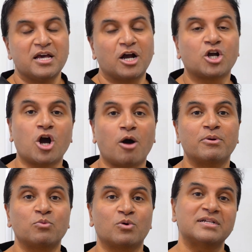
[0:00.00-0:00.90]
A
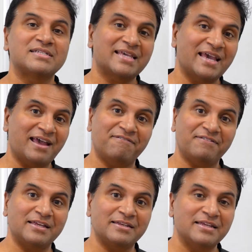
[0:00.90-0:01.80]
common one is
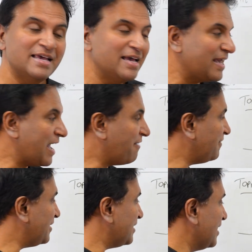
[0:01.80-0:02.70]
caffeine.
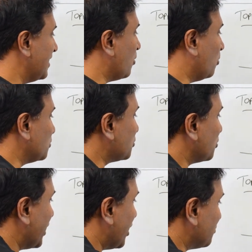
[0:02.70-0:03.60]
Caffeine
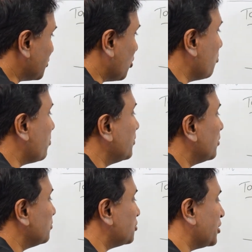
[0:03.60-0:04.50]
also helps open
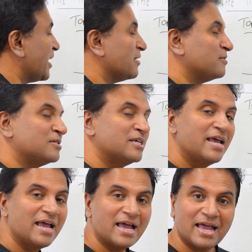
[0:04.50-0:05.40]
those channels
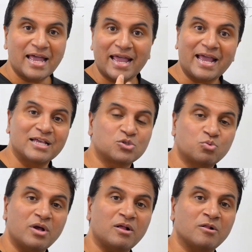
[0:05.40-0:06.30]
uh, as
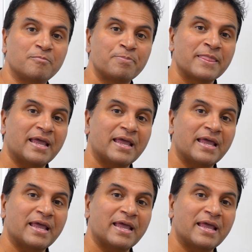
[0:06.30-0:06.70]
well.